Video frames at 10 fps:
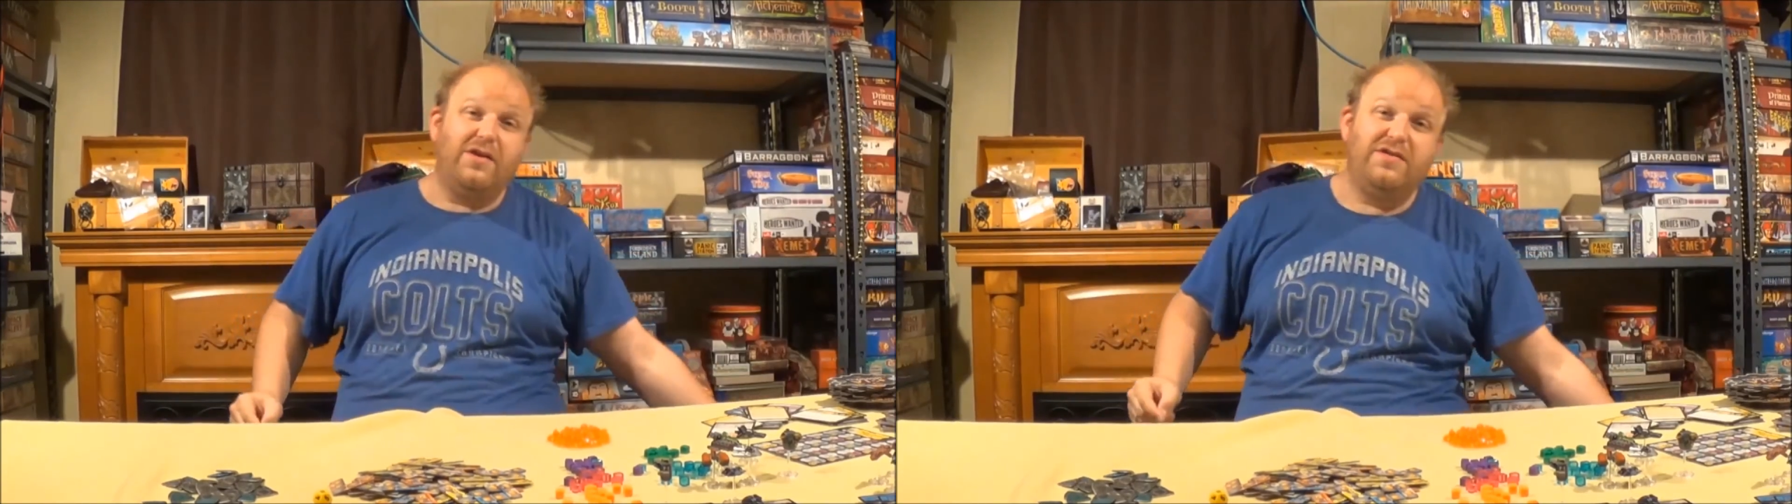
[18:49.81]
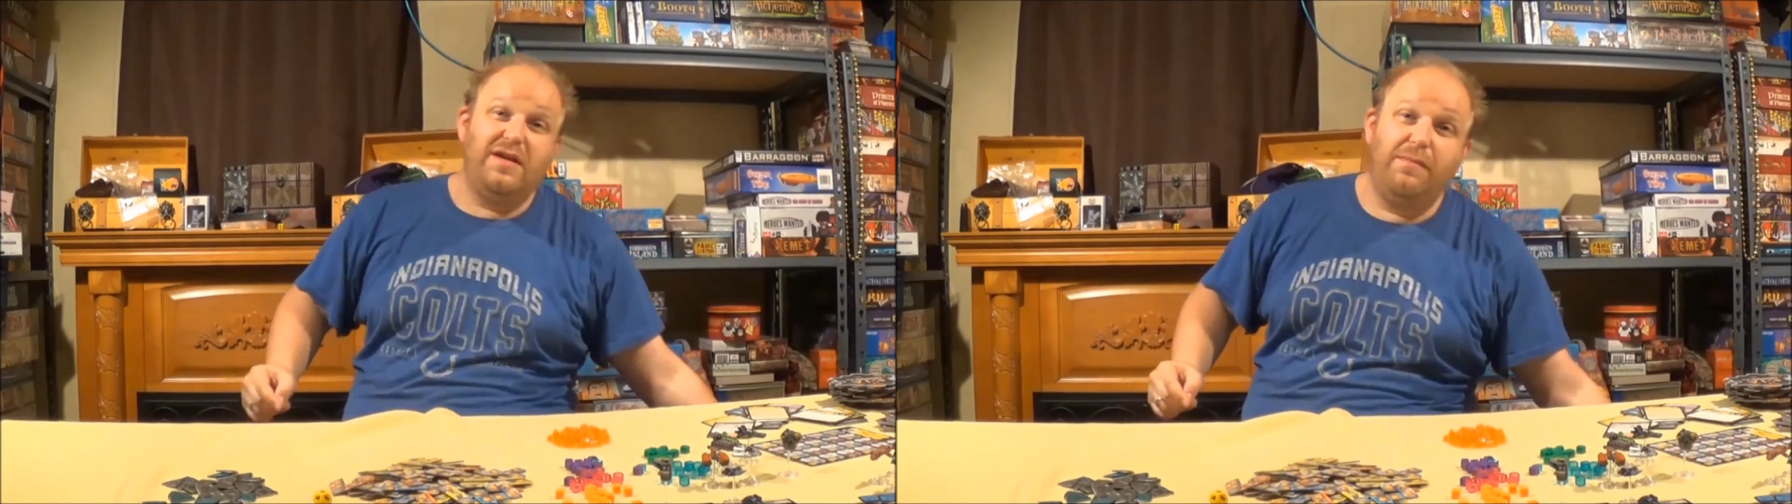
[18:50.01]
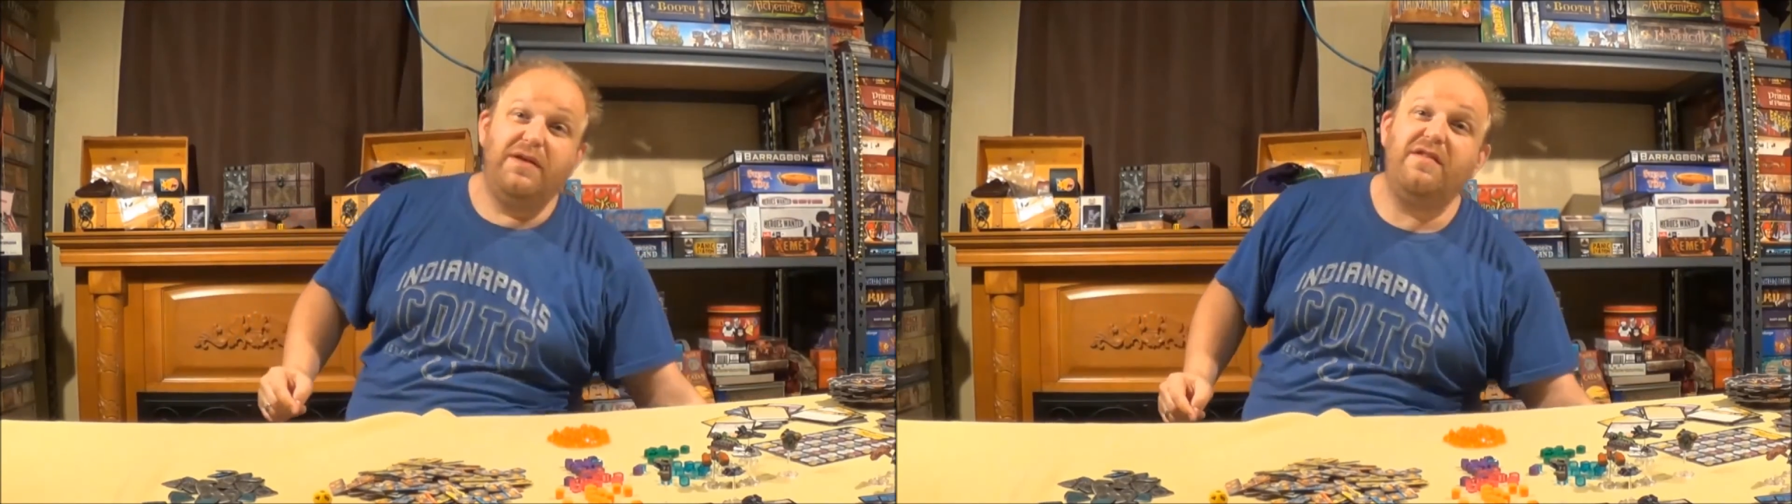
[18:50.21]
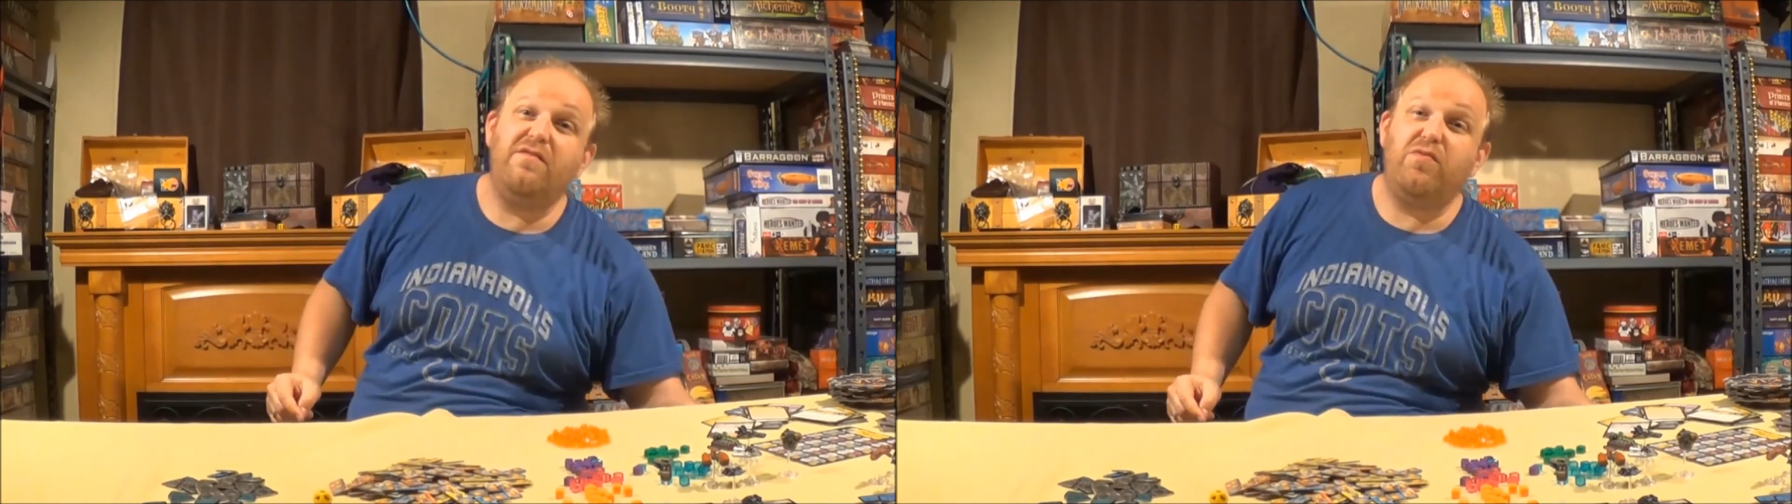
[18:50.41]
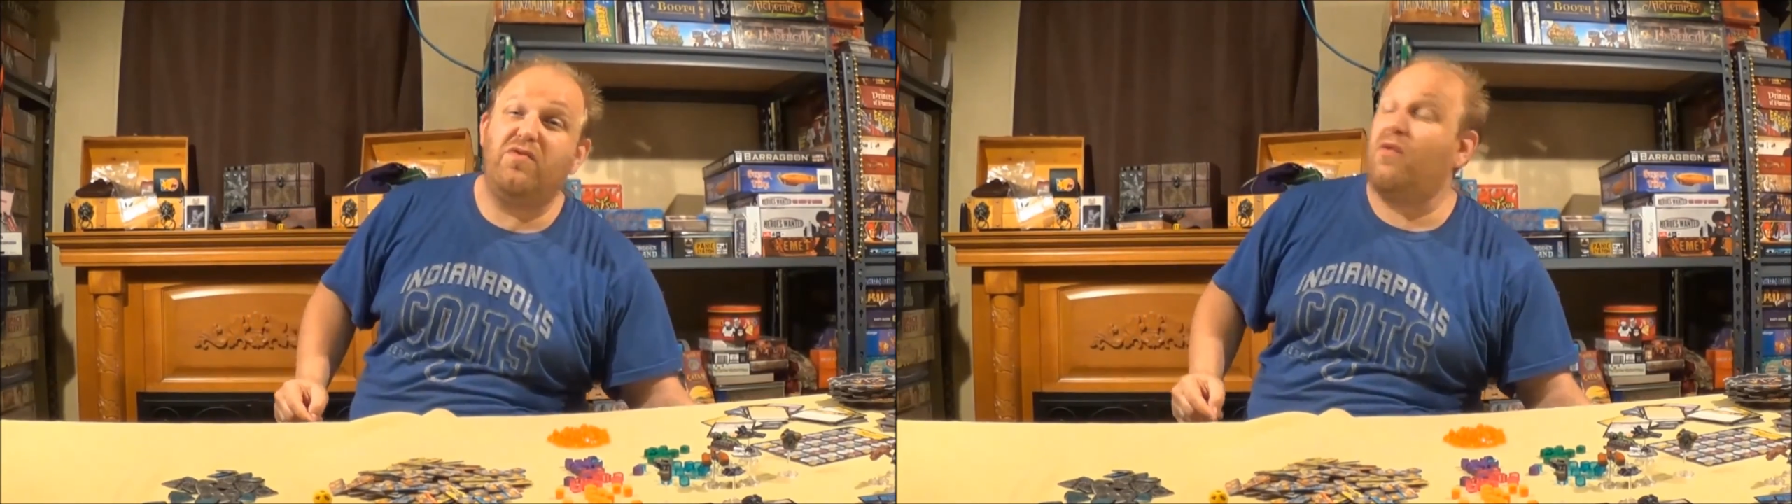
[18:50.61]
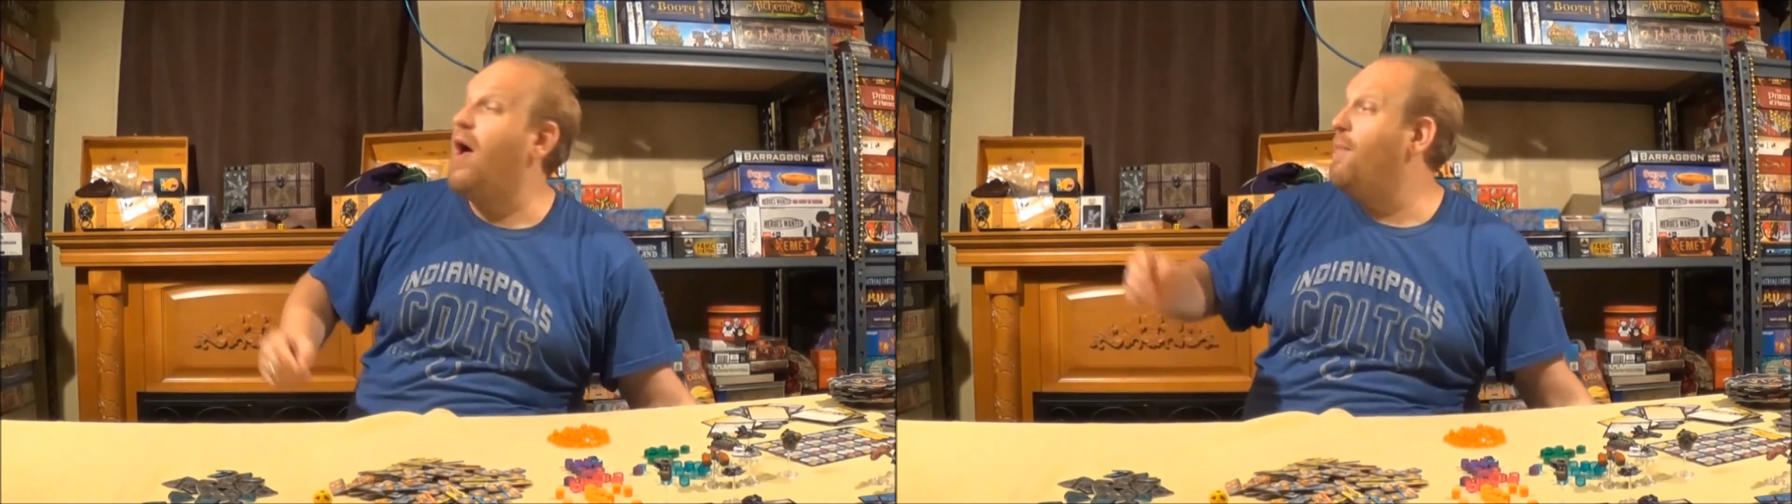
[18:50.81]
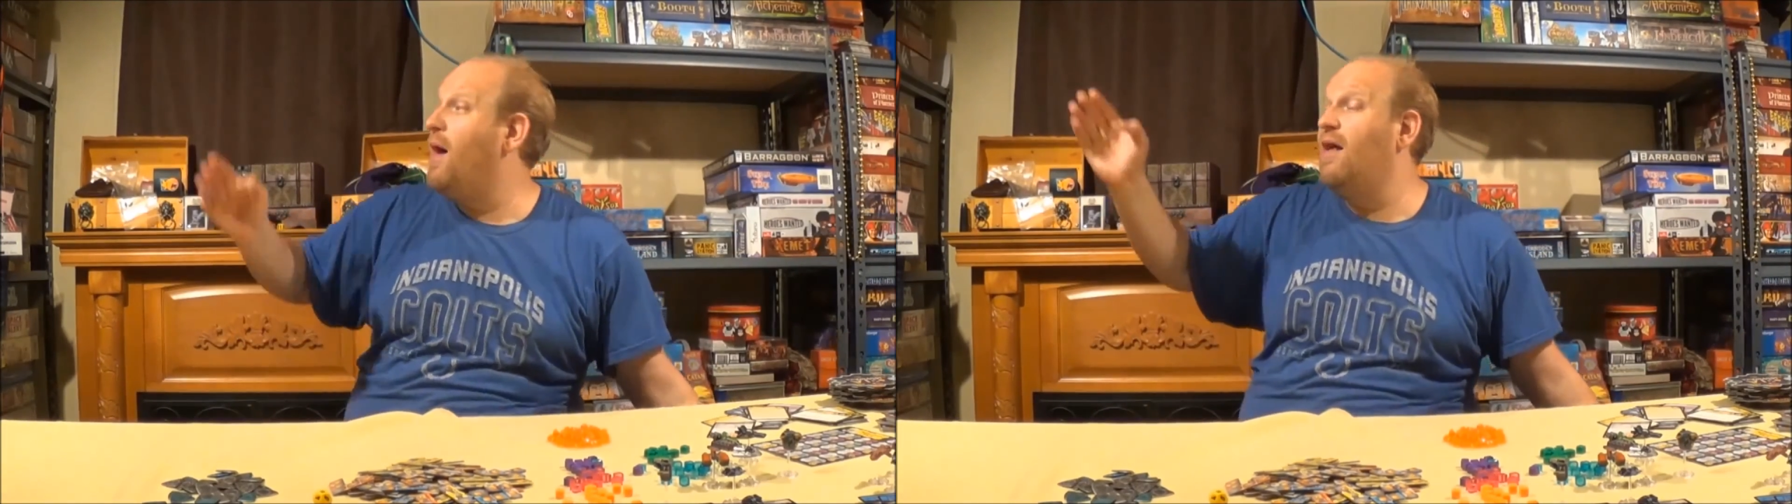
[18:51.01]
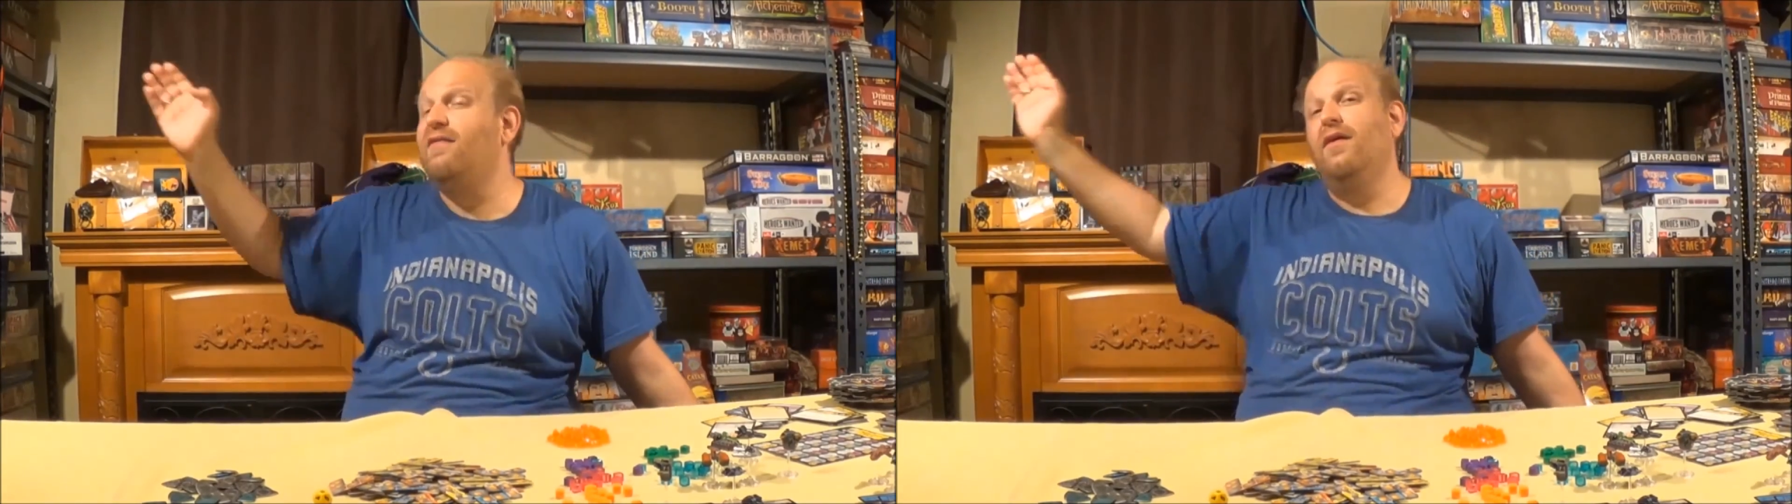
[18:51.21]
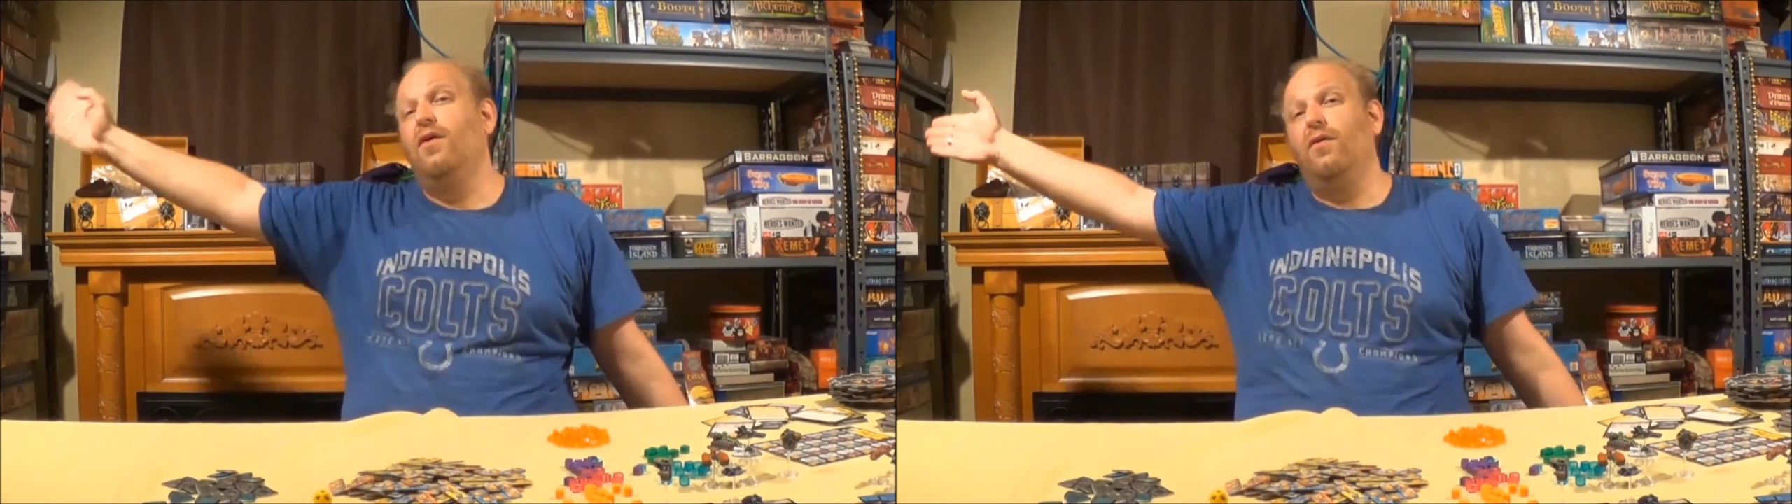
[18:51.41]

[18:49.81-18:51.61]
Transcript: simply subscribe us,